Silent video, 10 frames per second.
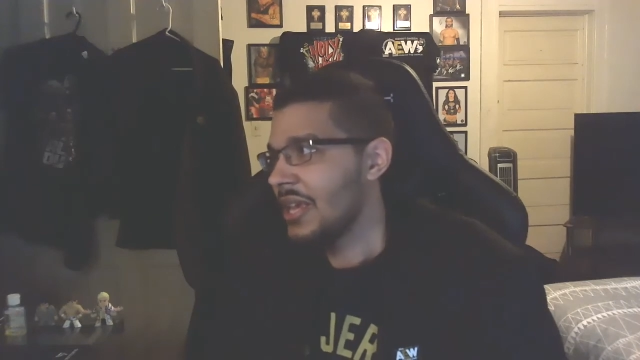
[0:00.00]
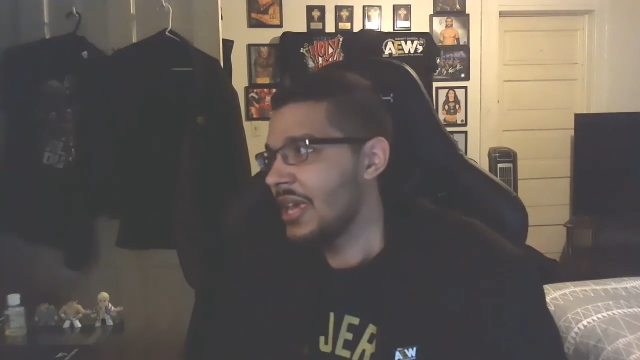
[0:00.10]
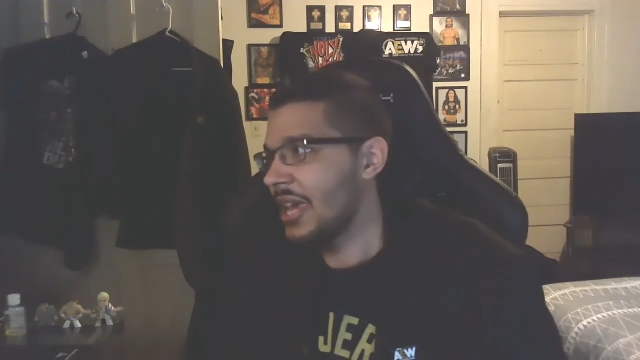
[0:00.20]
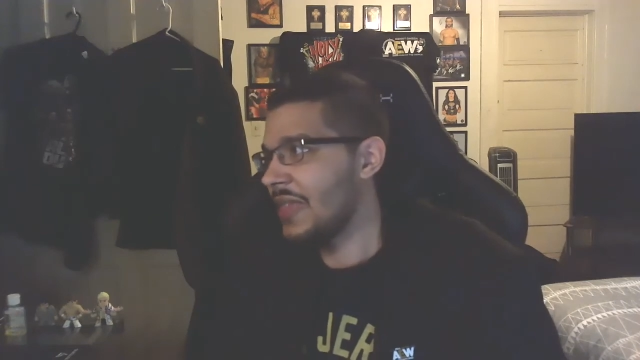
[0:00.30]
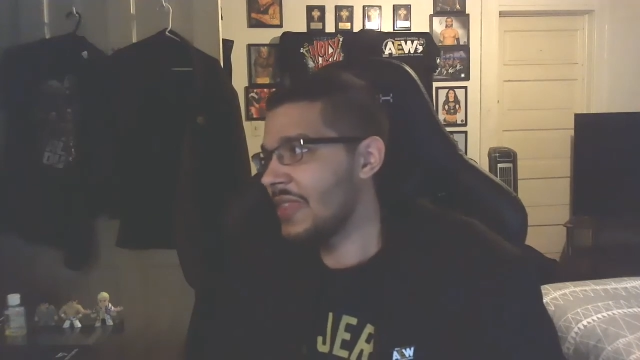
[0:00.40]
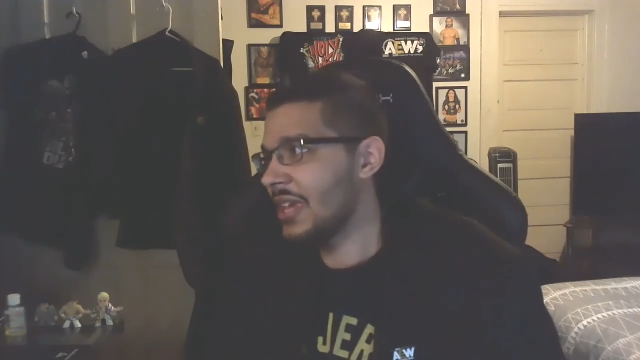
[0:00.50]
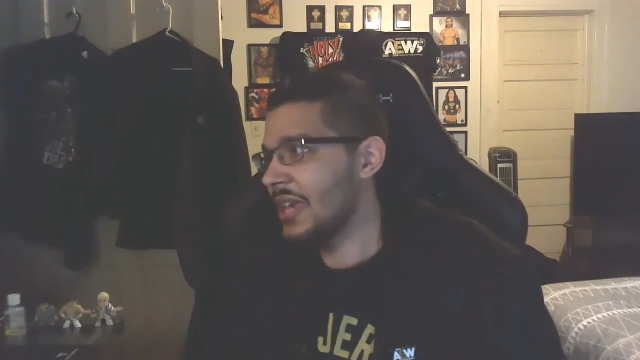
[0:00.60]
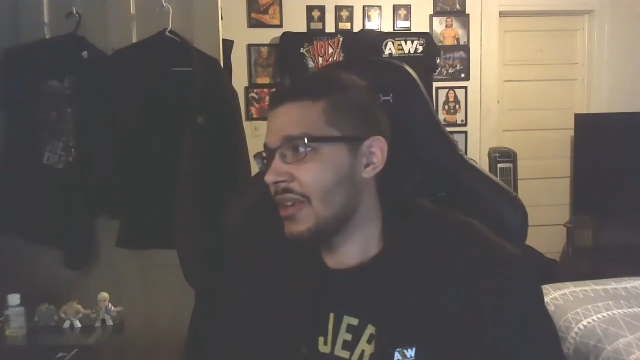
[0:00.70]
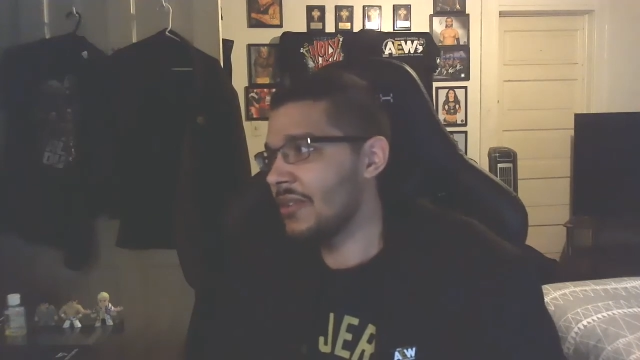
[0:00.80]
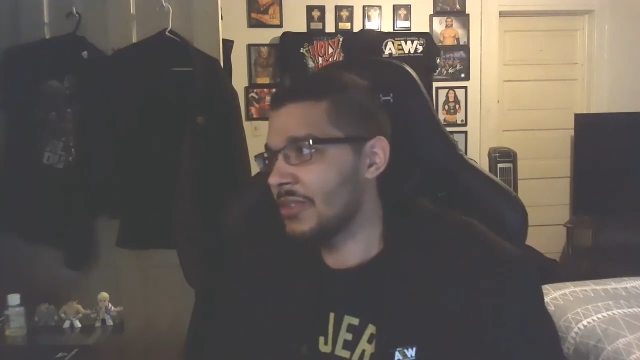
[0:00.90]
And
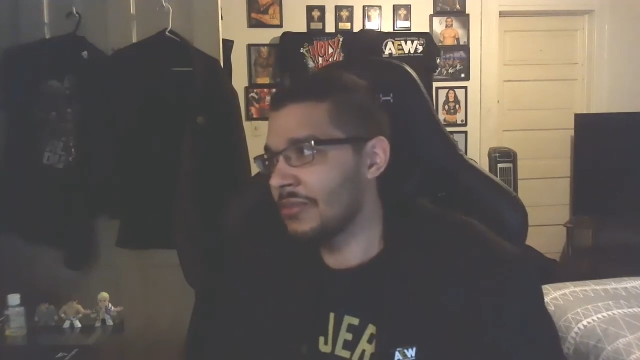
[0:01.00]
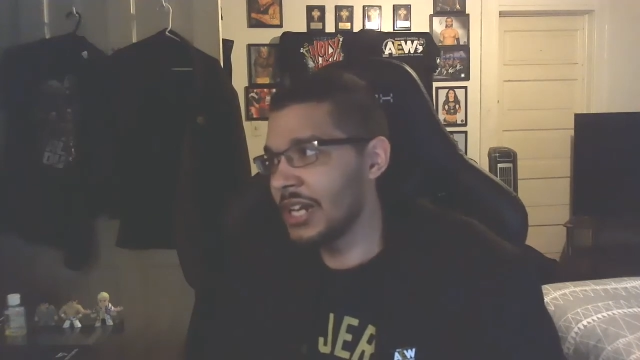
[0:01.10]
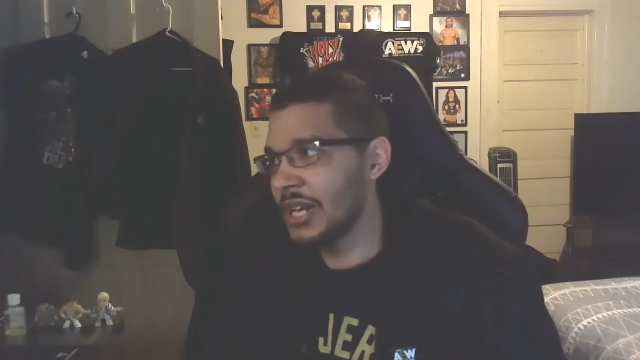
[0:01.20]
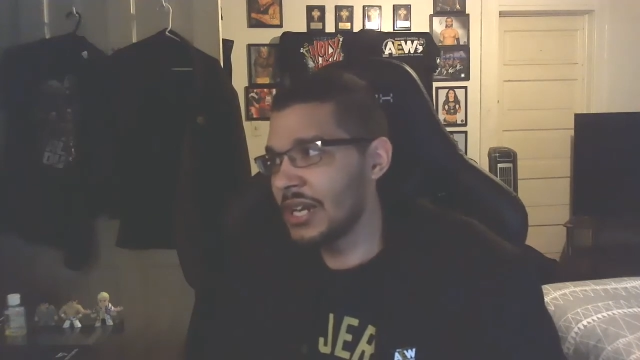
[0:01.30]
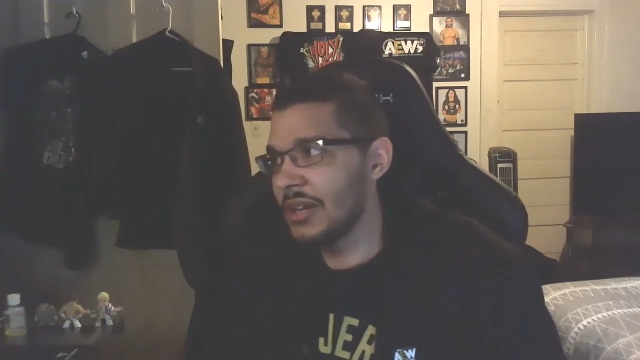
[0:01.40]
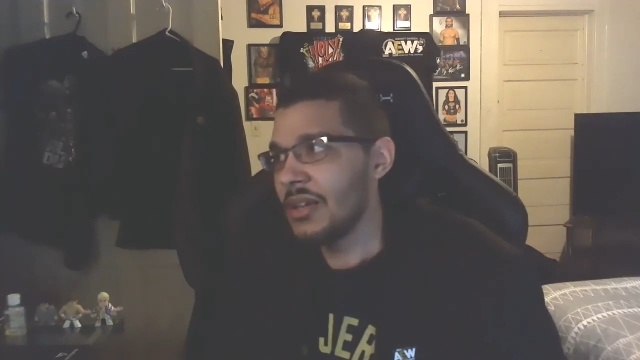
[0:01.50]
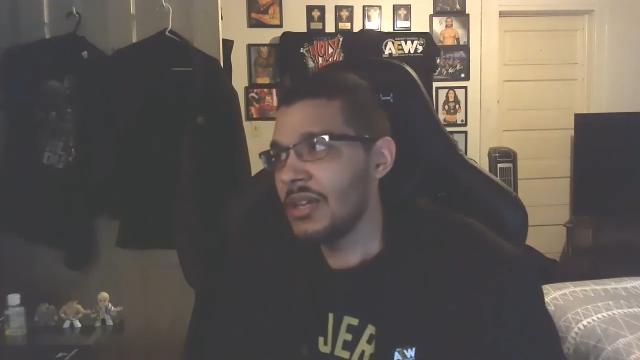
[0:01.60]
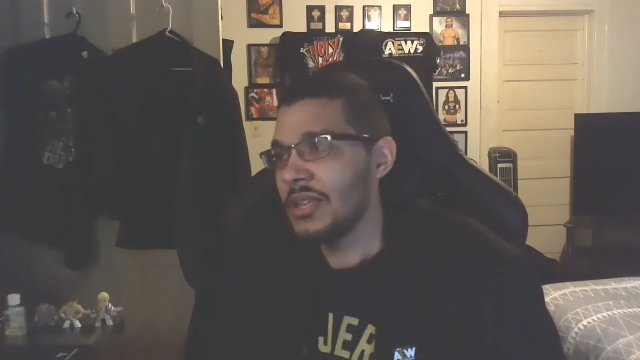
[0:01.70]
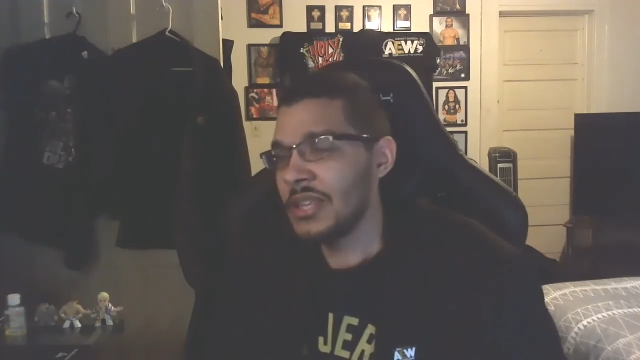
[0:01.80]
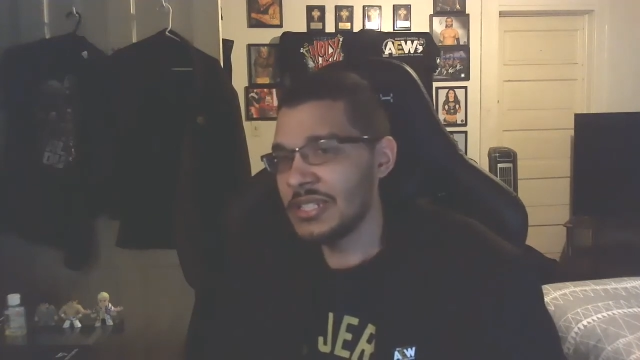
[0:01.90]
then three,
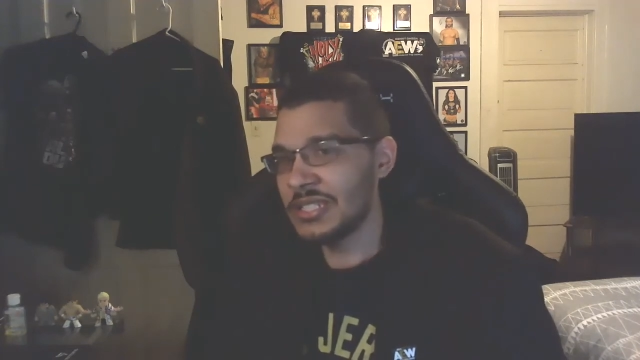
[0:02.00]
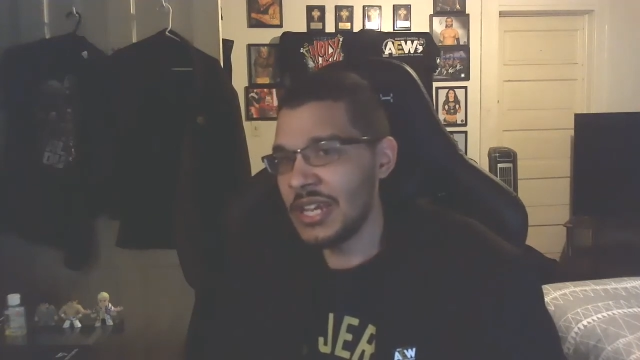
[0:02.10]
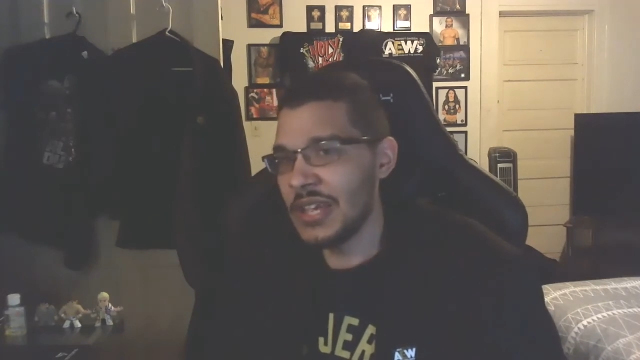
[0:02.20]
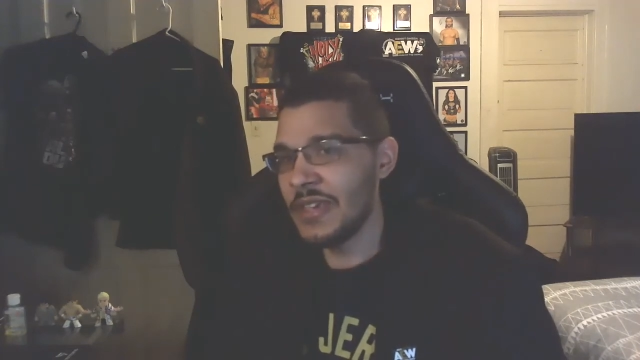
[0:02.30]
they said